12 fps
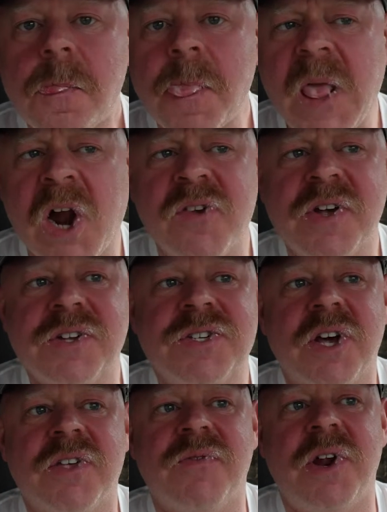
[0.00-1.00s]
I don't know if you can see
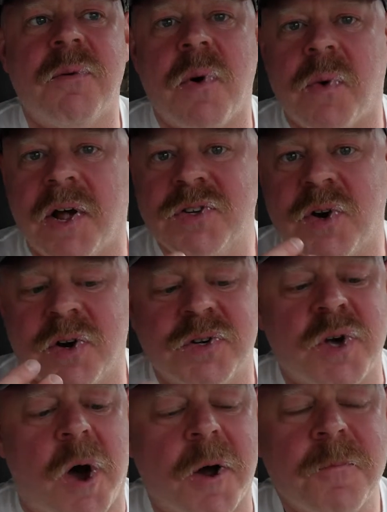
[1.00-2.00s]
on the video, but when I started
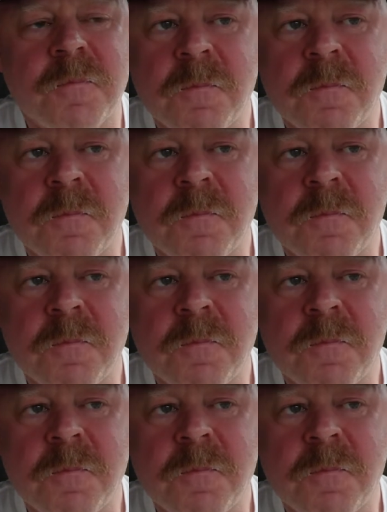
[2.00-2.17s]
to talk,